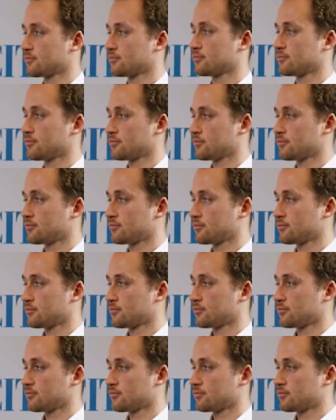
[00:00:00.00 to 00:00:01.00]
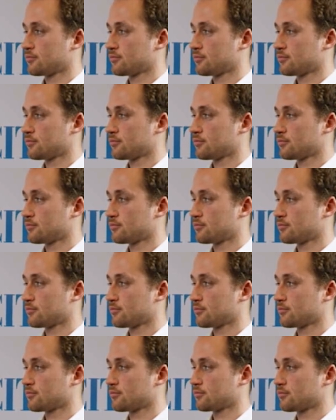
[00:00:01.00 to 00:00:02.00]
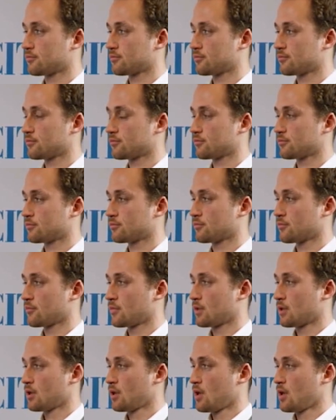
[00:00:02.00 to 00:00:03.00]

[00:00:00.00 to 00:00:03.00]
No words are spoken by the person on screen.